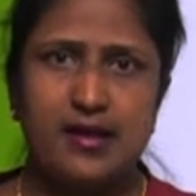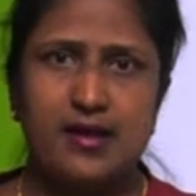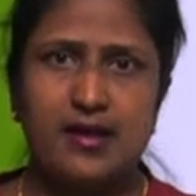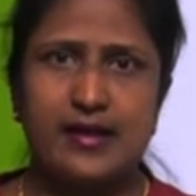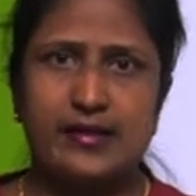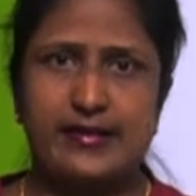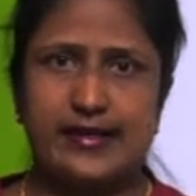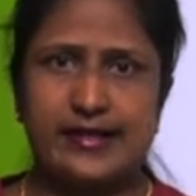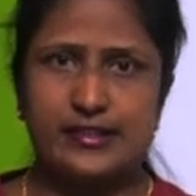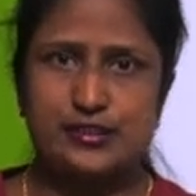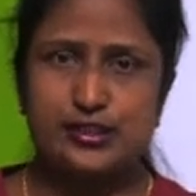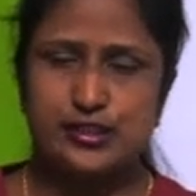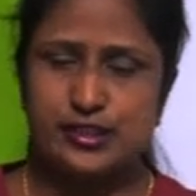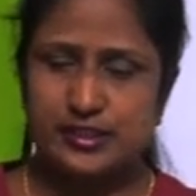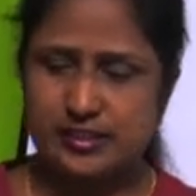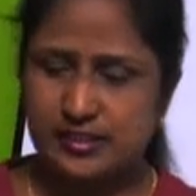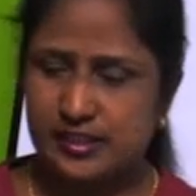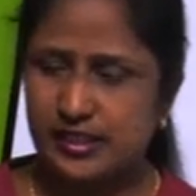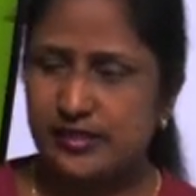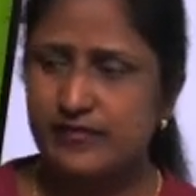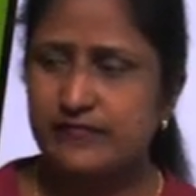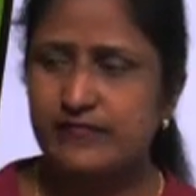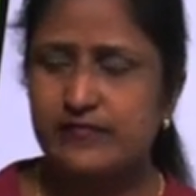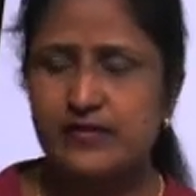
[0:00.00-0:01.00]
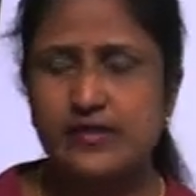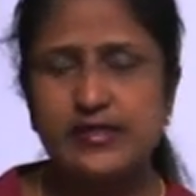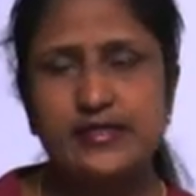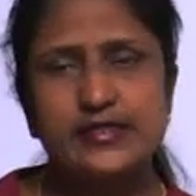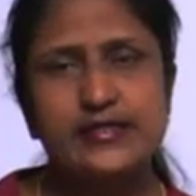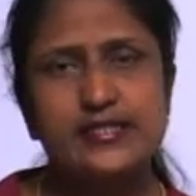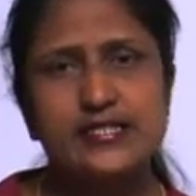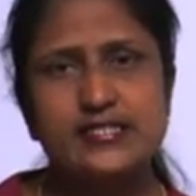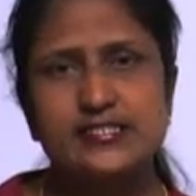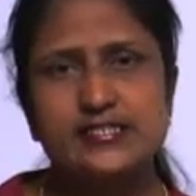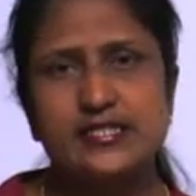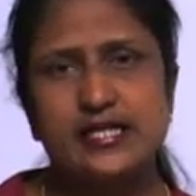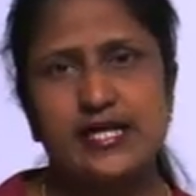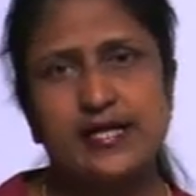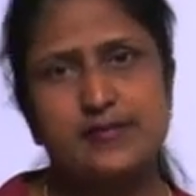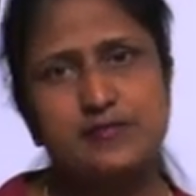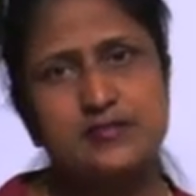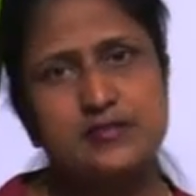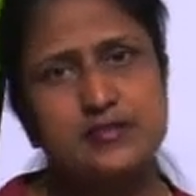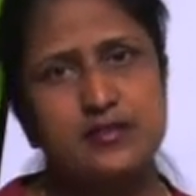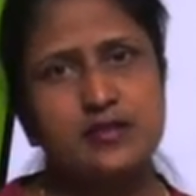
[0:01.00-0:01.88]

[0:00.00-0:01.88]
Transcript: An adjective, it describes